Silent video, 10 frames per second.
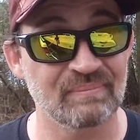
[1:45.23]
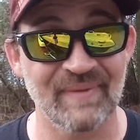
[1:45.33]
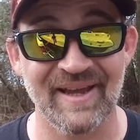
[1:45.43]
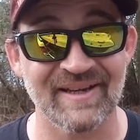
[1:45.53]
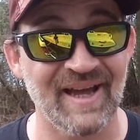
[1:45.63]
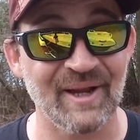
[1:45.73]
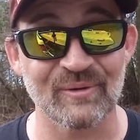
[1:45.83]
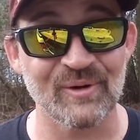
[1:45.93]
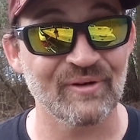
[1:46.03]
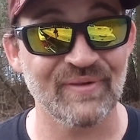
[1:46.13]
man, I
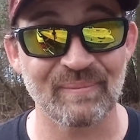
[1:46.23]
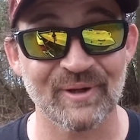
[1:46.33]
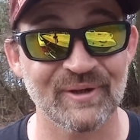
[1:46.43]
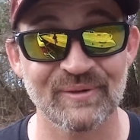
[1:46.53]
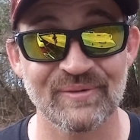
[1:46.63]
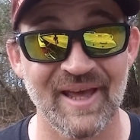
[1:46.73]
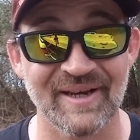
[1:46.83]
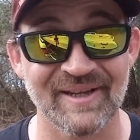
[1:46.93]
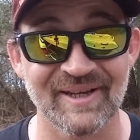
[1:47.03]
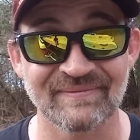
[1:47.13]
don't know if I'm going to do
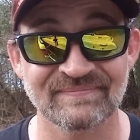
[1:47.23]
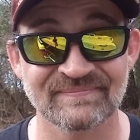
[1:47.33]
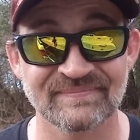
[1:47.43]
that again.